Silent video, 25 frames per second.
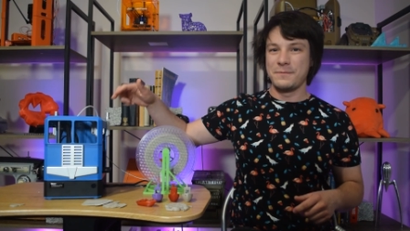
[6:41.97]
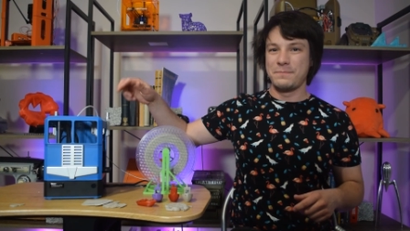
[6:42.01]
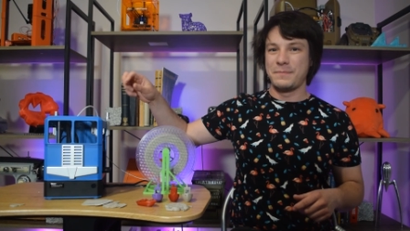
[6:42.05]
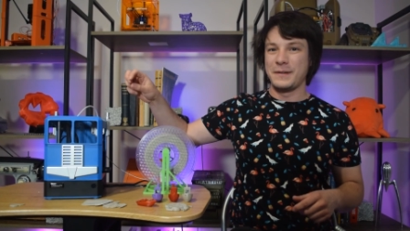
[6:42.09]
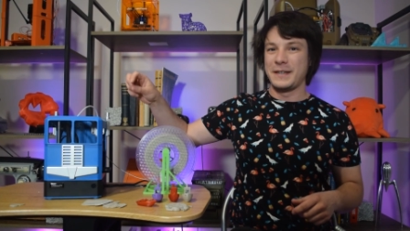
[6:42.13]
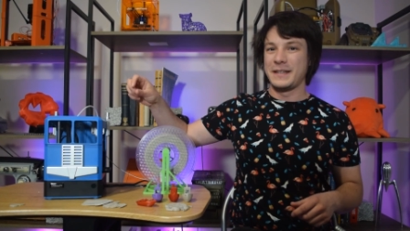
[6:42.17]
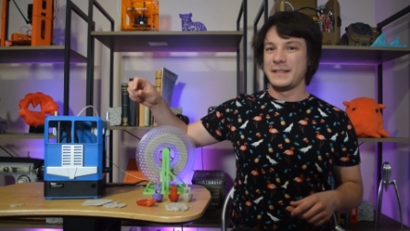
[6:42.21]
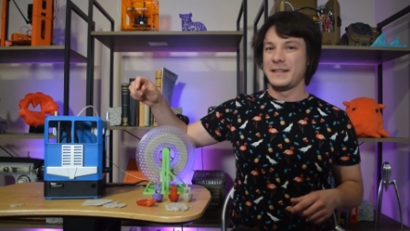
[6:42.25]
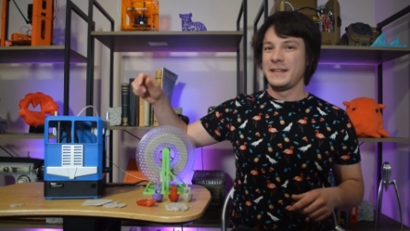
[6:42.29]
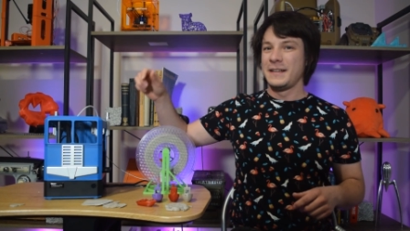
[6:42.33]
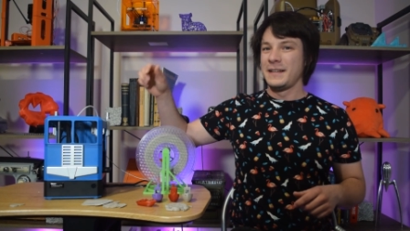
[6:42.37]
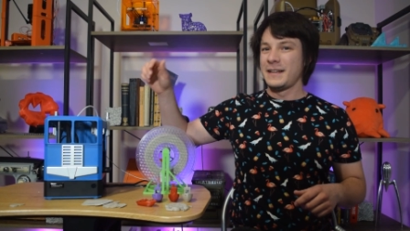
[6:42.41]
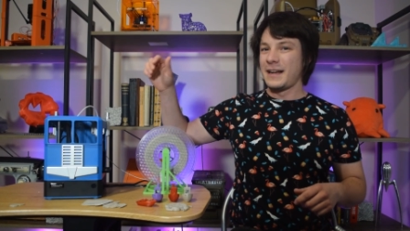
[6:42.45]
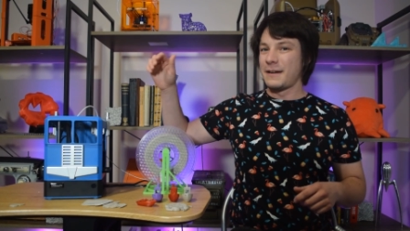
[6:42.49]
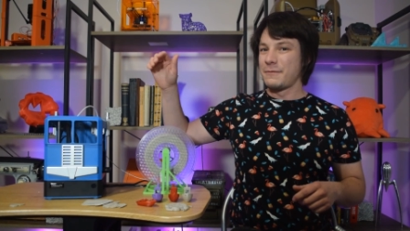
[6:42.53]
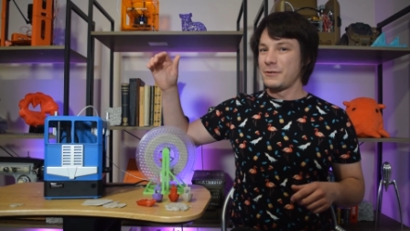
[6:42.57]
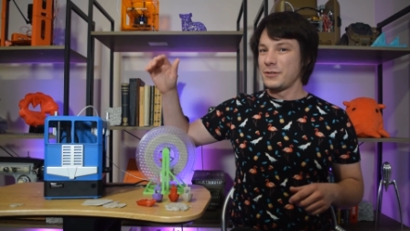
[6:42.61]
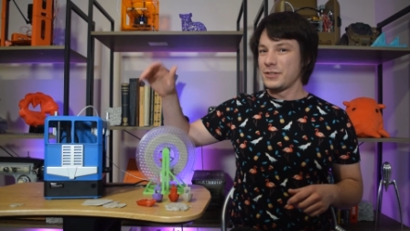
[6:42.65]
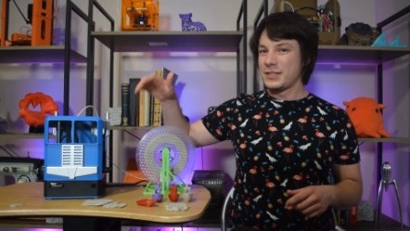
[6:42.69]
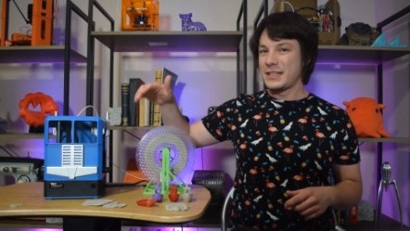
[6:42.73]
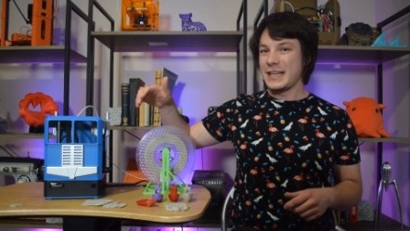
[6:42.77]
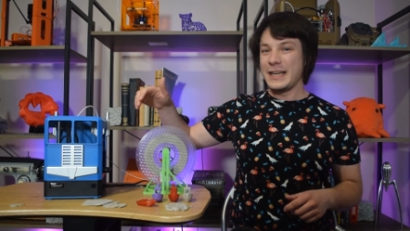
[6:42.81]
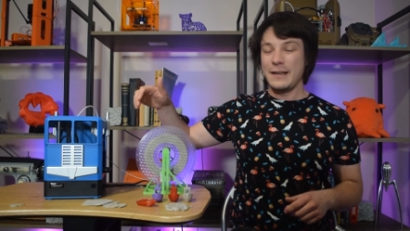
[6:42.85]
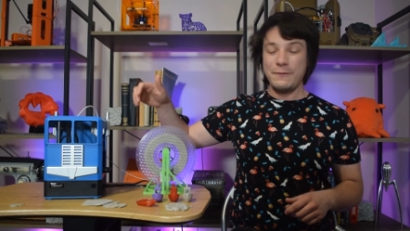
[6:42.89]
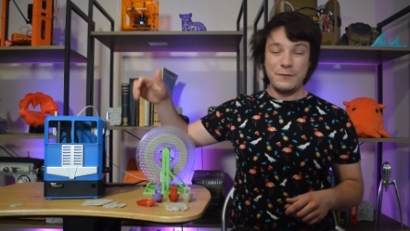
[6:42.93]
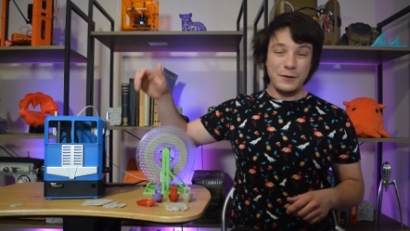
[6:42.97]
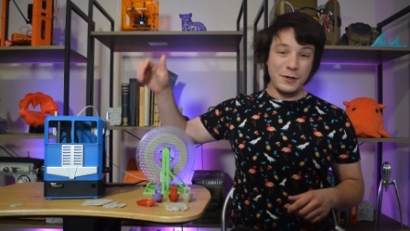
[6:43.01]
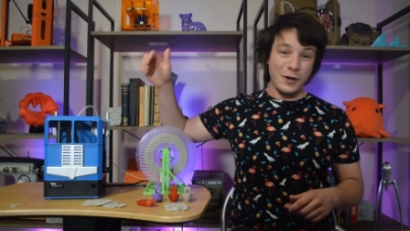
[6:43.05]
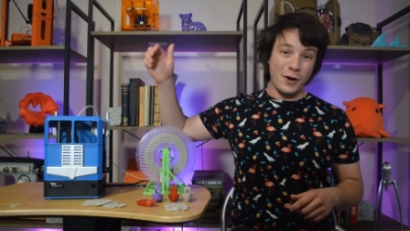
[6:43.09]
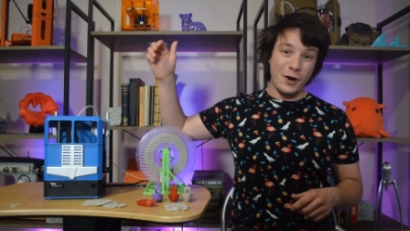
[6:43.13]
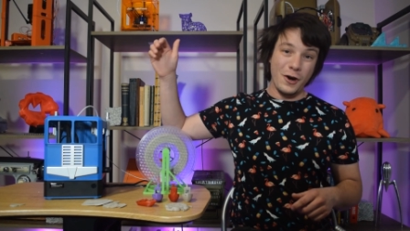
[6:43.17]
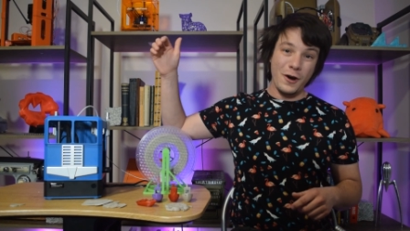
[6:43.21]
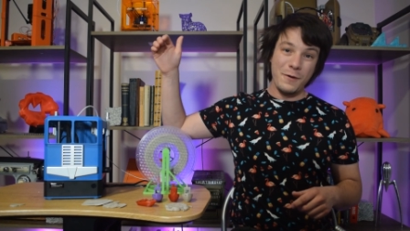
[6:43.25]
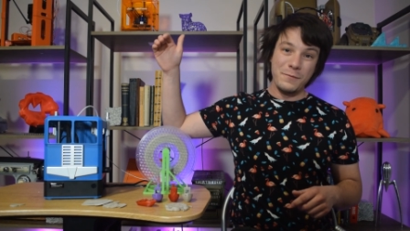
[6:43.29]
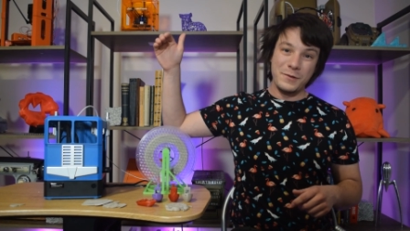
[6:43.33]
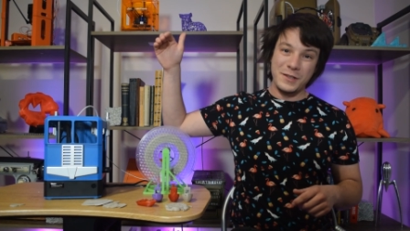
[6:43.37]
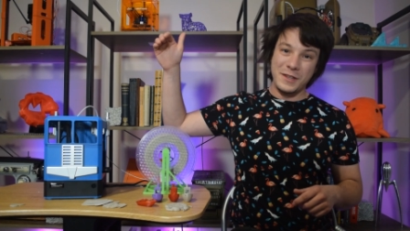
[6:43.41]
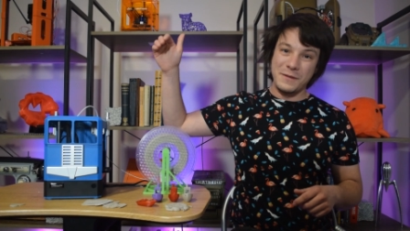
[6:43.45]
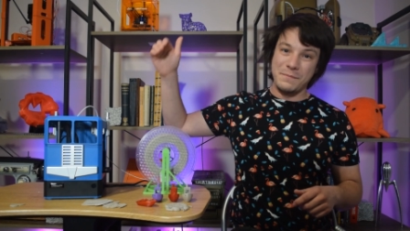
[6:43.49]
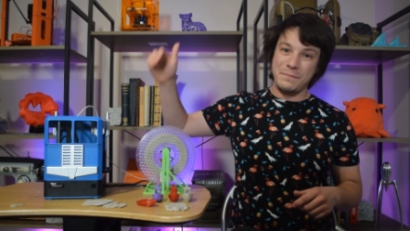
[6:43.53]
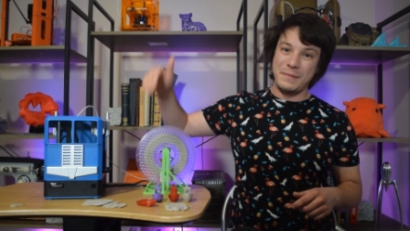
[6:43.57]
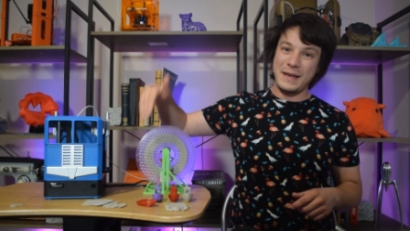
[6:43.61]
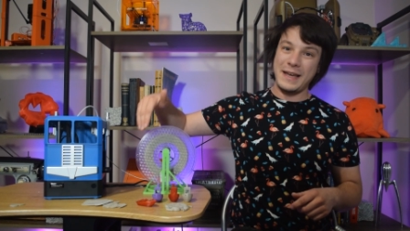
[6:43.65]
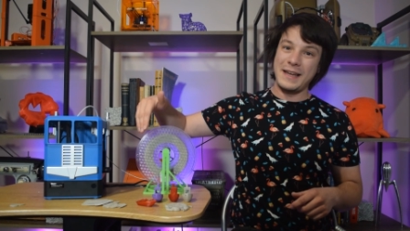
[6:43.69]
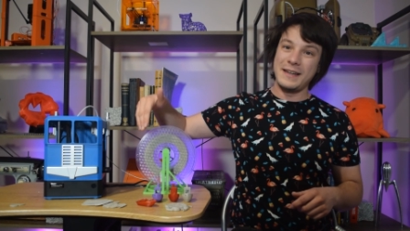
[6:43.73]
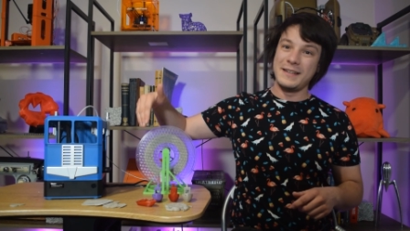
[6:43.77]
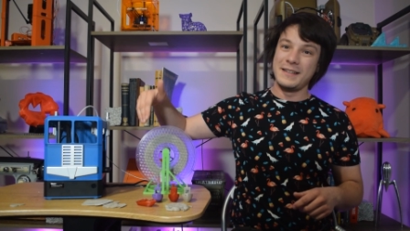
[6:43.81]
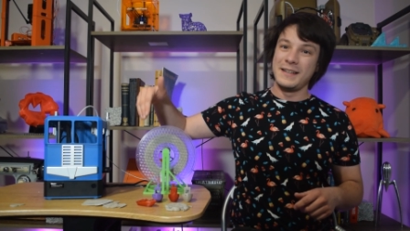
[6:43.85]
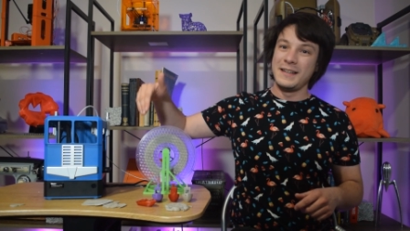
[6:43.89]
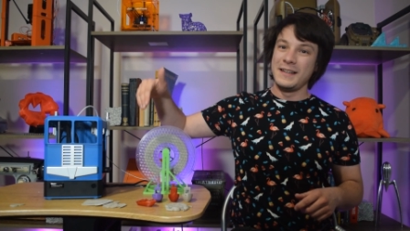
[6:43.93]
but I will say if you home to the
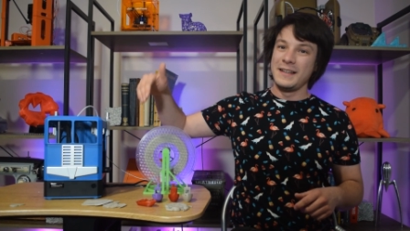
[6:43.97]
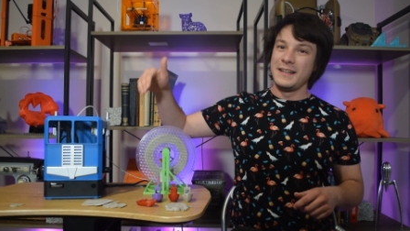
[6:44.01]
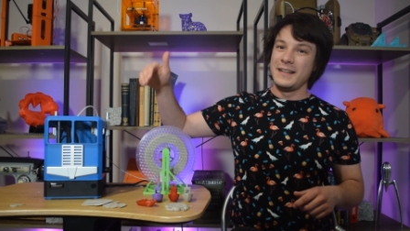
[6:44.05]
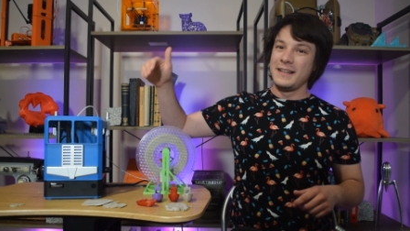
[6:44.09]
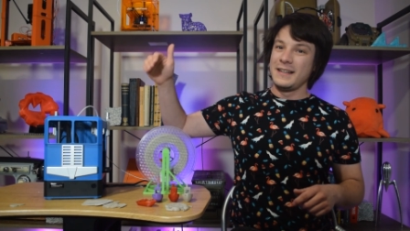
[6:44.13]
bed